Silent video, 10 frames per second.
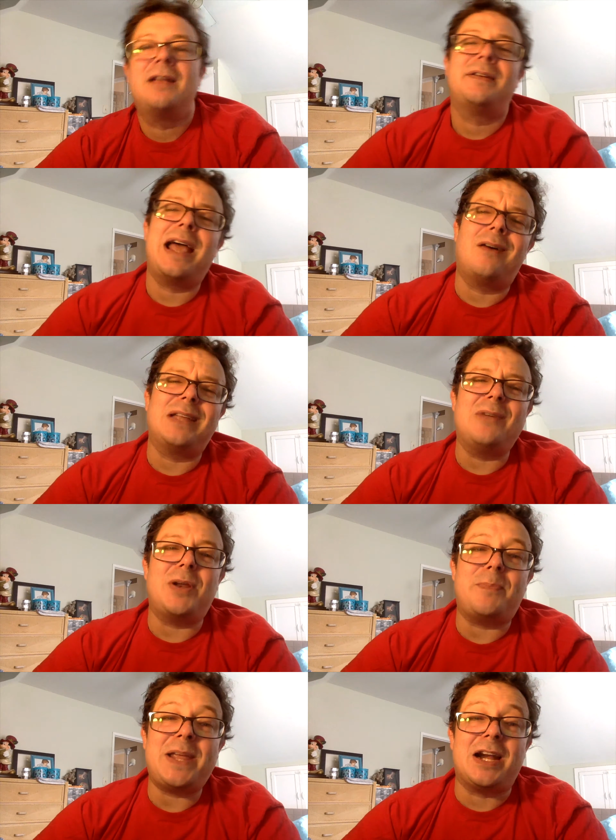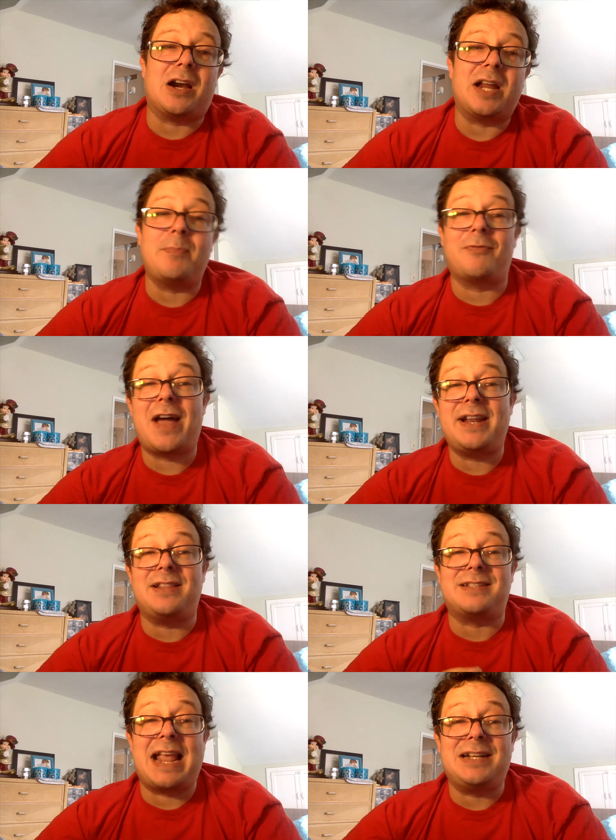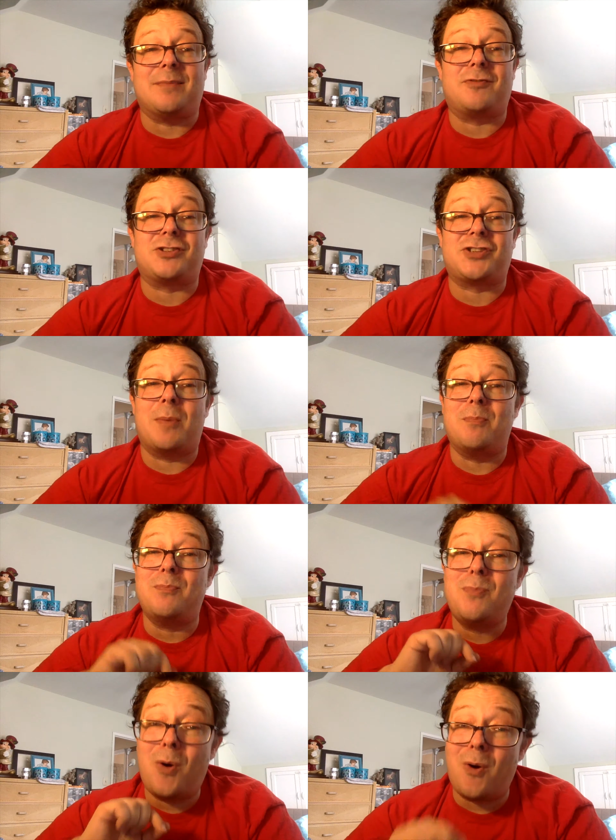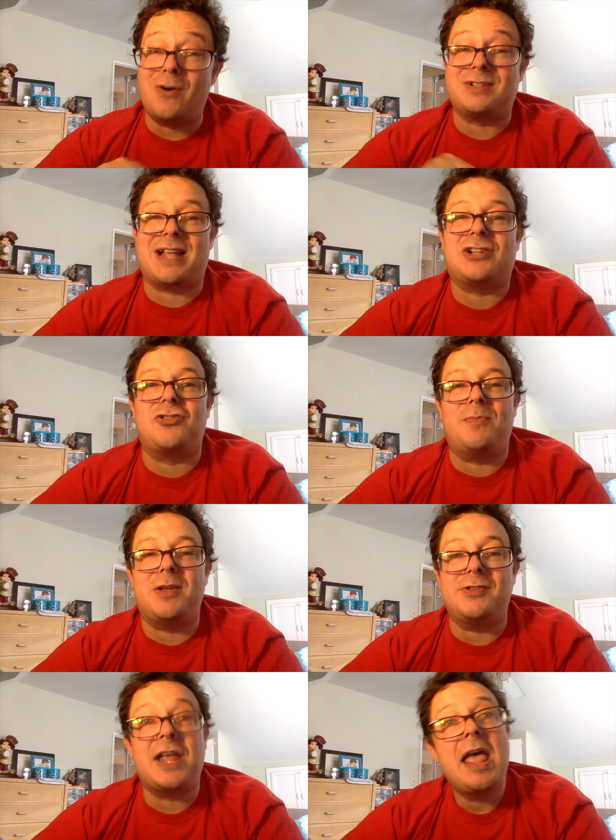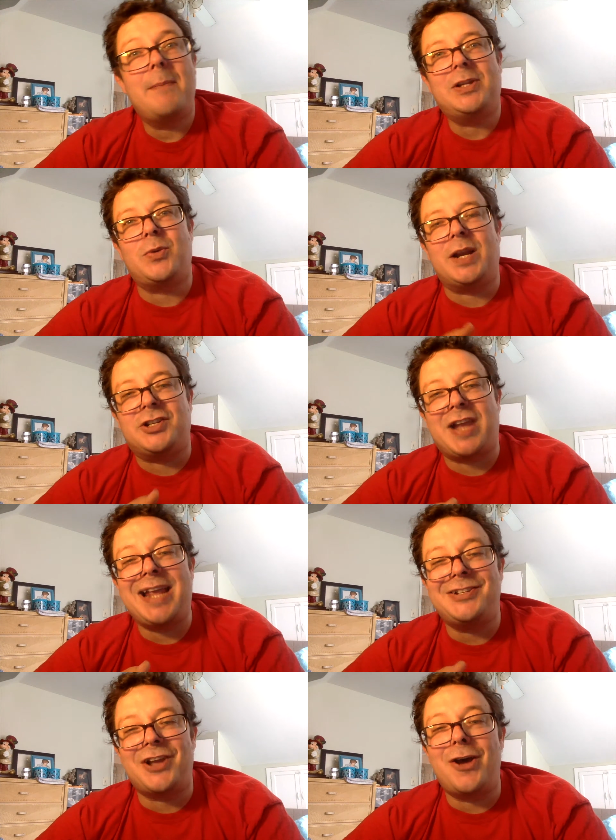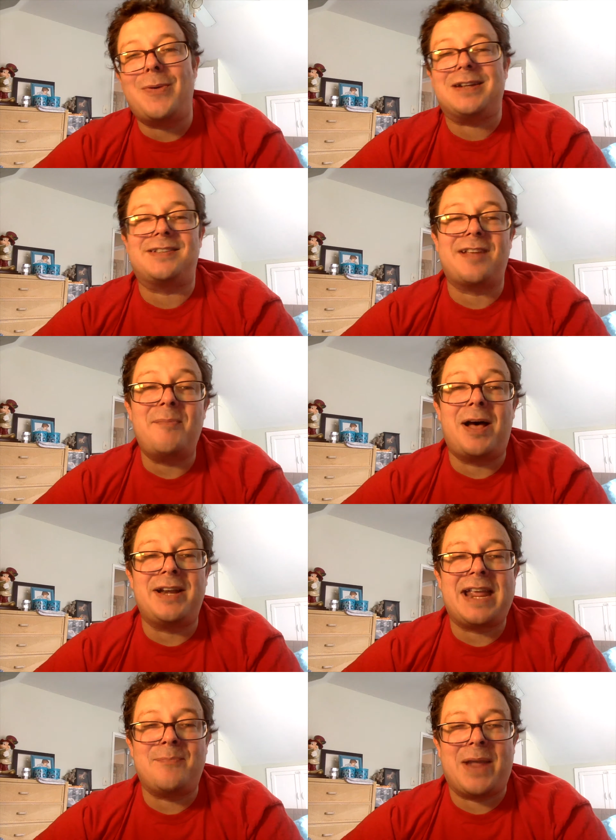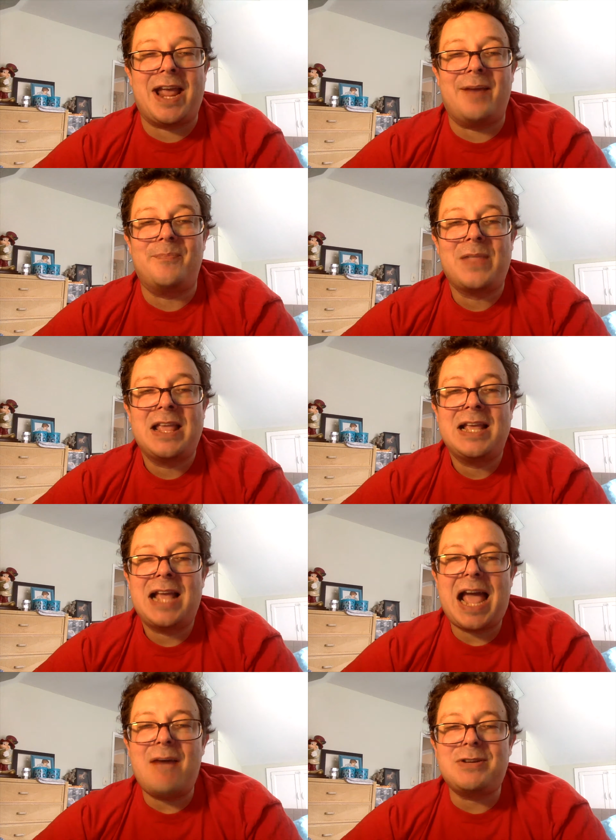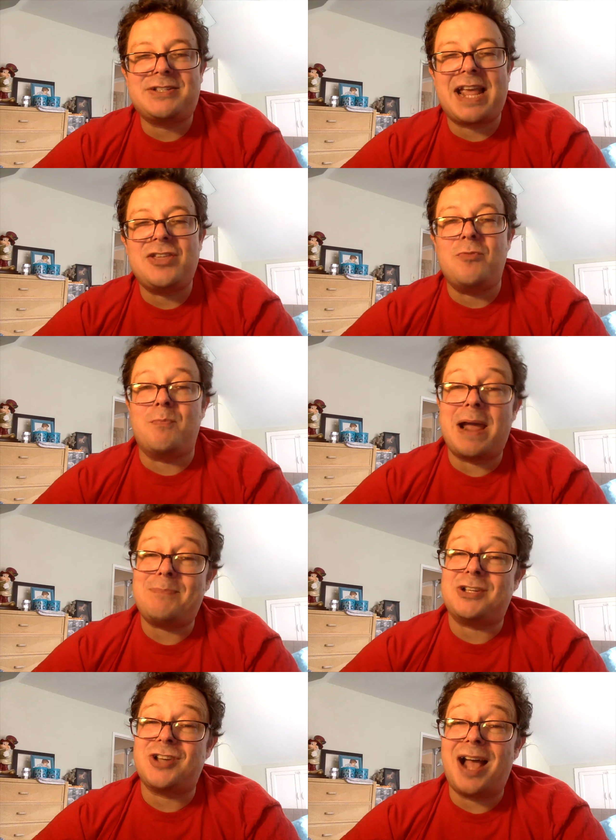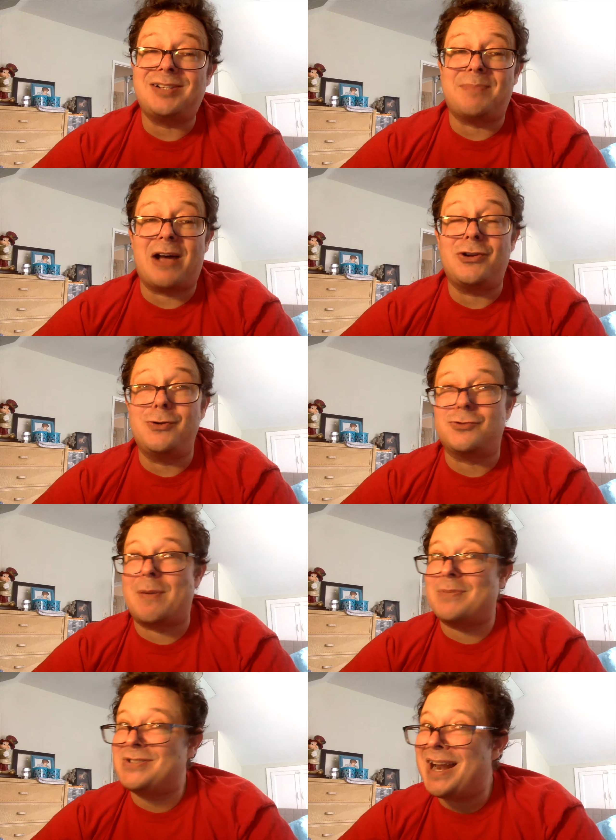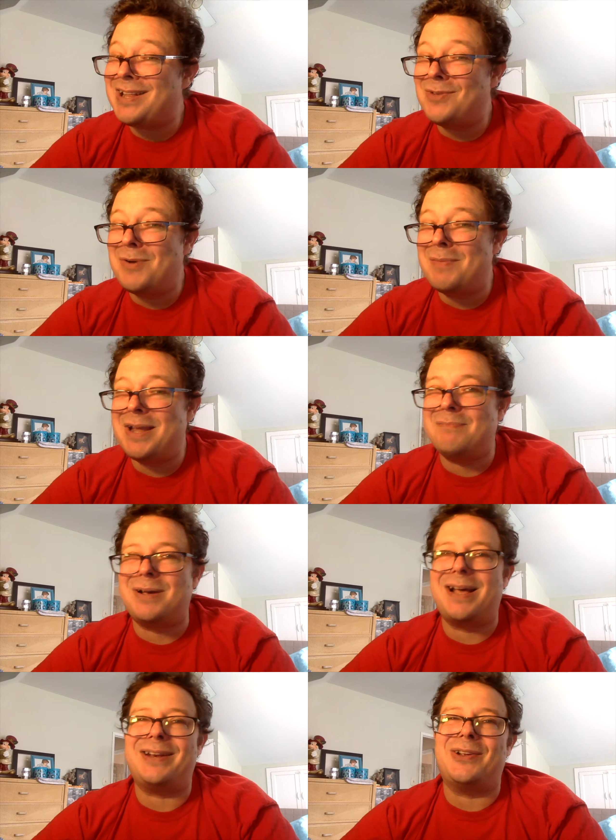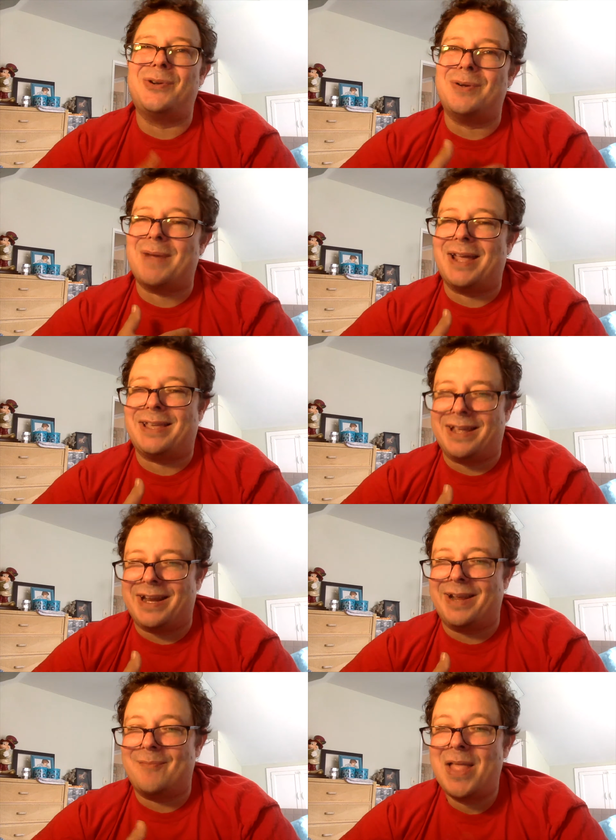Now, it would appear he provided the sanctum for some more sexual abuse between a Jane Doe and some unnamed man. I would say you might be shocked about who is representing the woman, but who am I kidding?